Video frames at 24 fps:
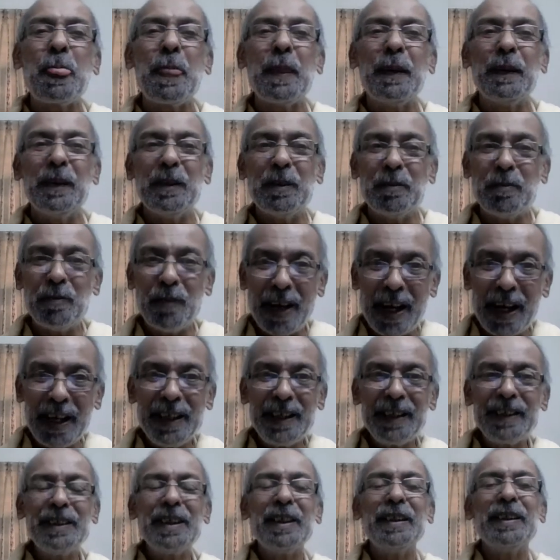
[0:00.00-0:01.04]
The
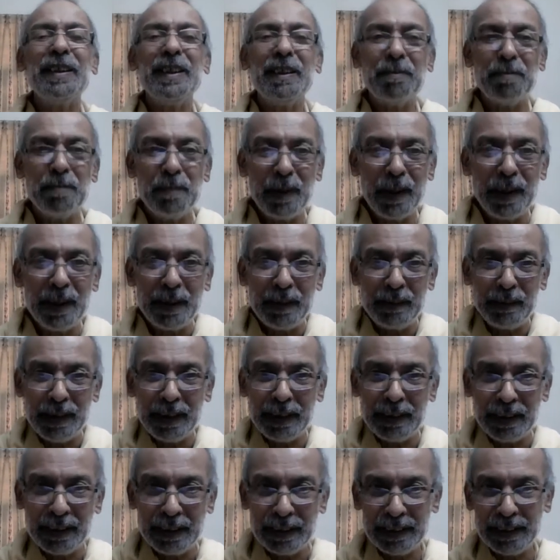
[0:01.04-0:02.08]
fire, the, verb, the, the,
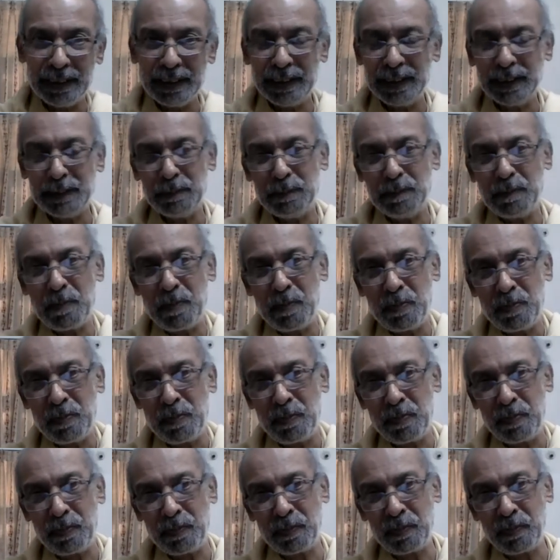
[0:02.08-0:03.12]
the, the, hmm,
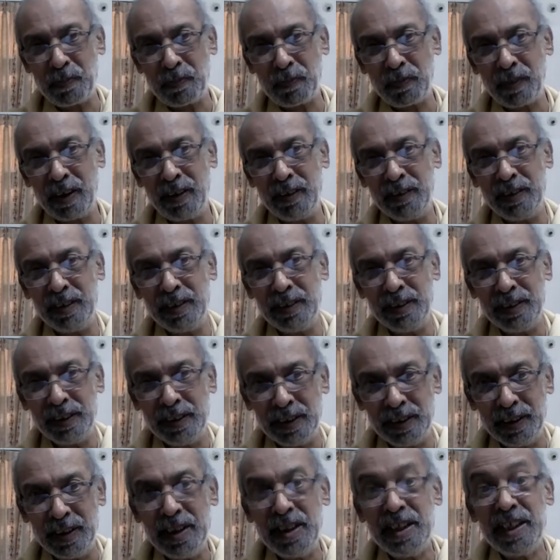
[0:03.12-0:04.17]
the,
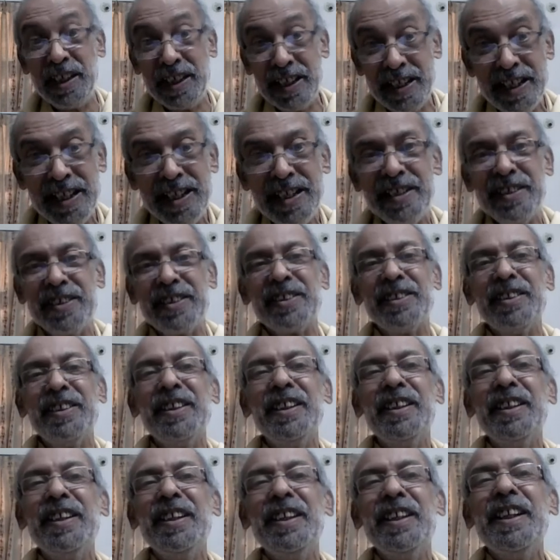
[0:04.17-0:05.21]
the heat.
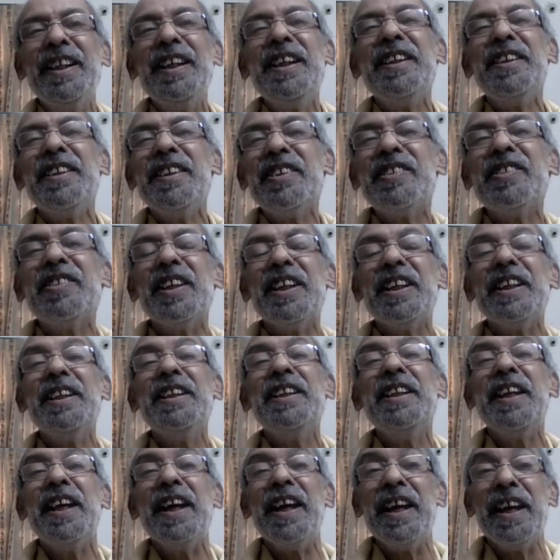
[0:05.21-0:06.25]
Heat is the
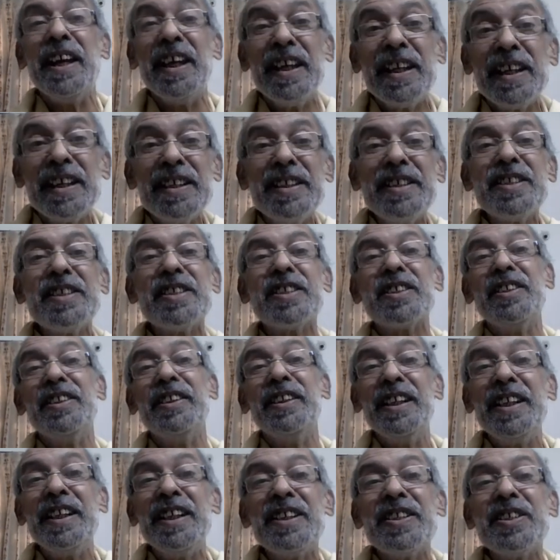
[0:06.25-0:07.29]
inherent
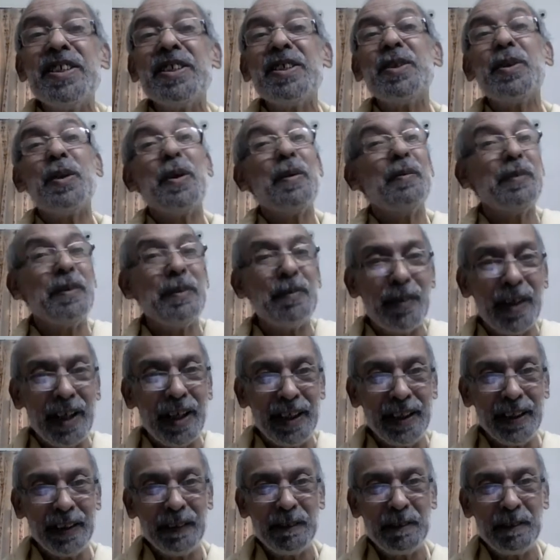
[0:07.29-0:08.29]
nature of the fire.